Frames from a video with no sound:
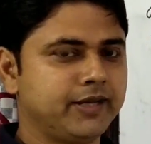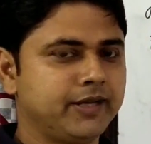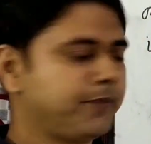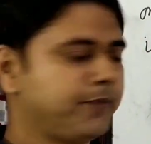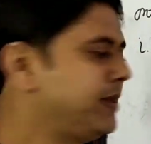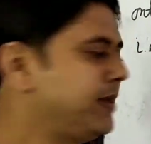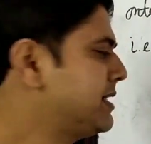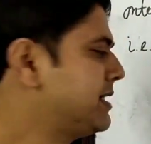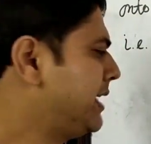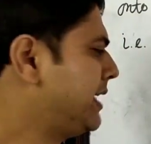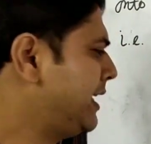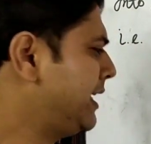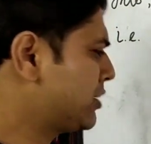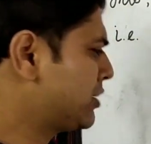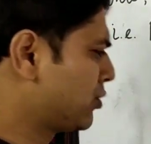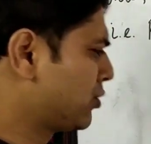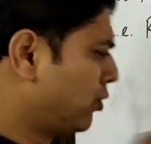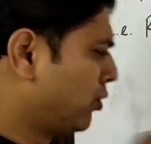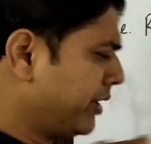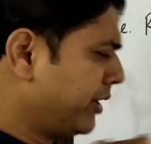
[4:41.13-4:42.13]
That means there
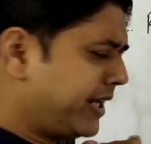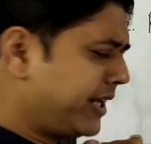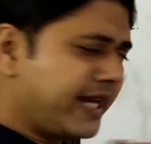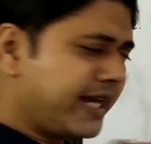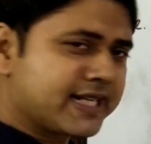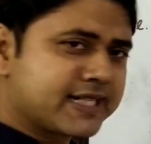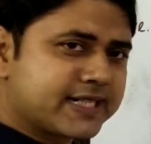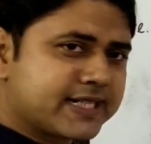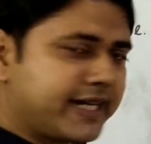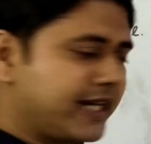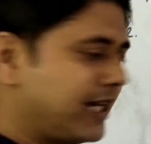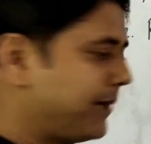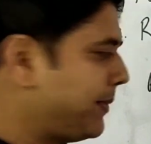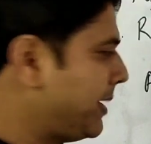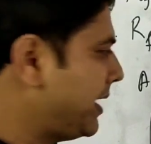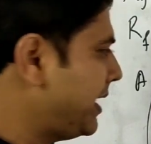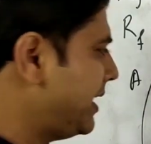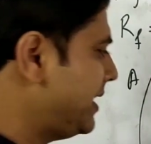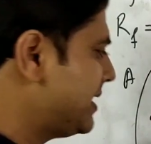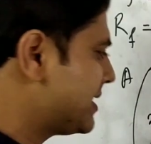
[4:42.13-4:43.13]
is no any extra
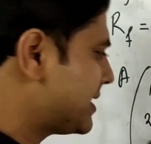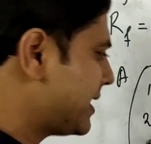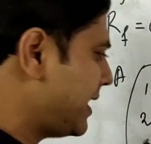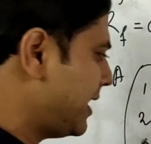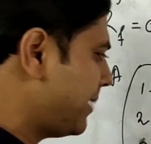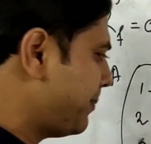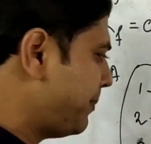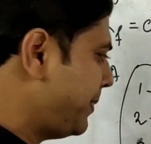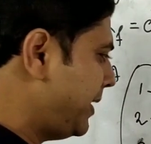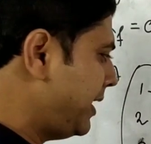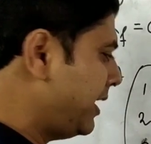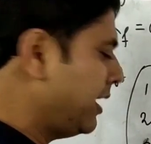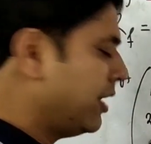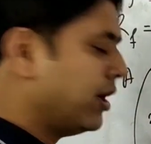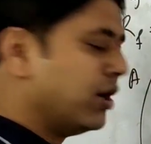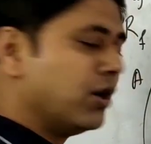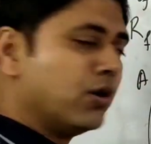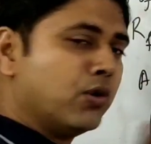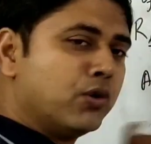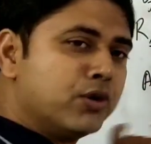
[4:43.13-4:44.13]
element in set
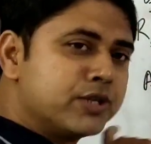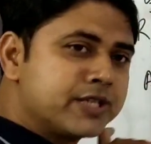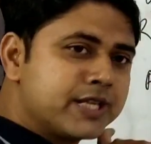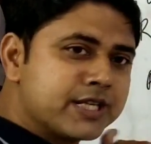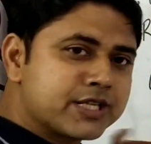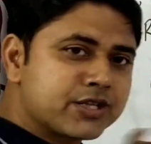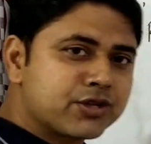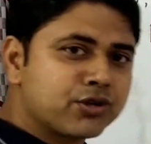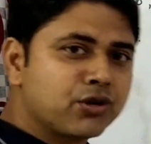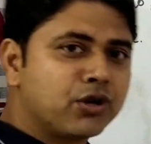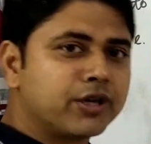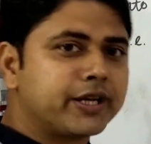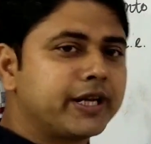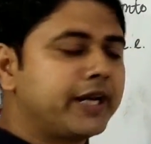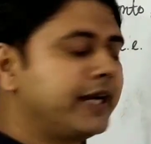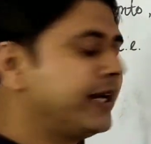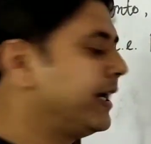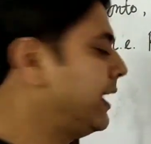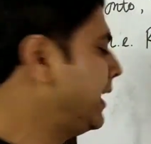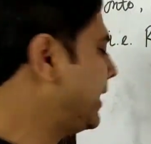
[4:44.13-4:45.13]
B which is
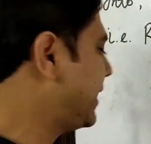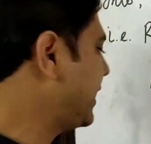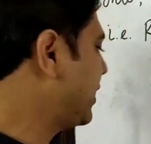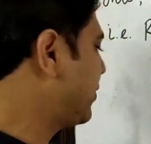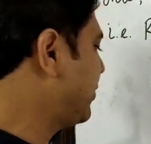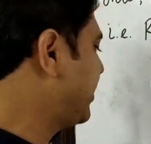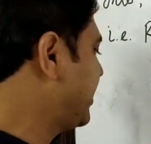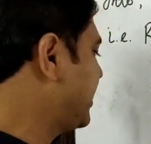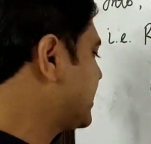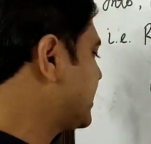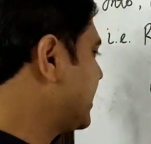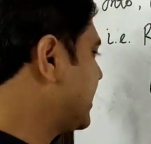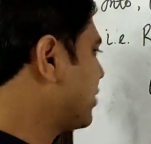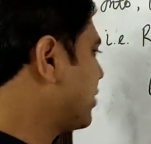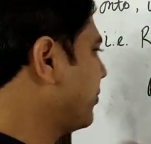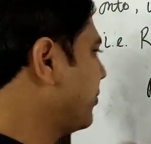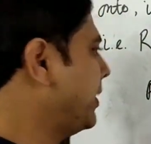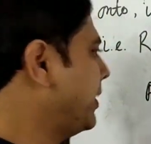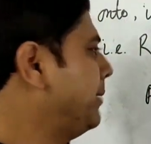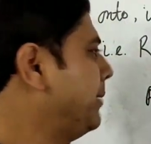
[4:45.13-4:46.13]
not a related with the
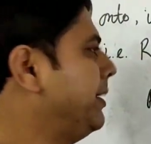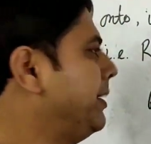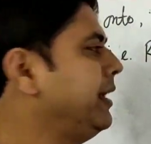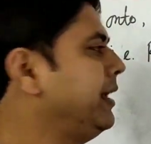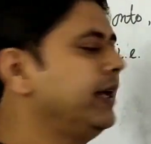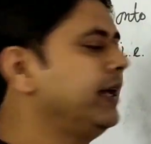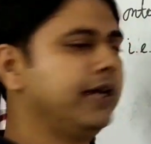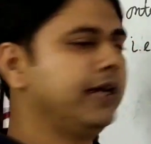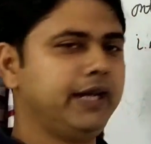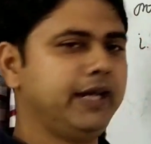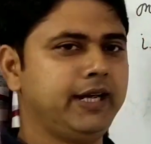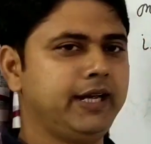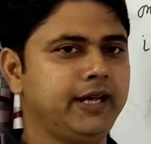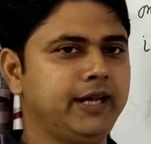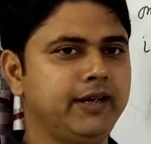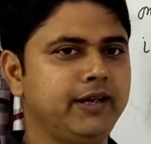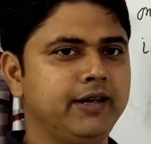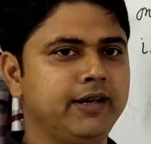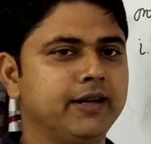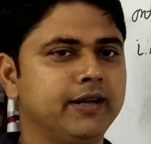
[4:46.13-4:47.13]
set of element
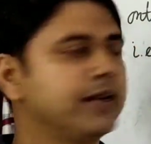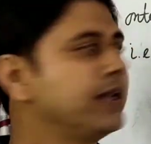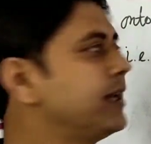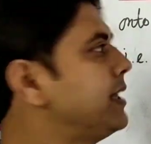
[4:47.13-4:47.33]
A.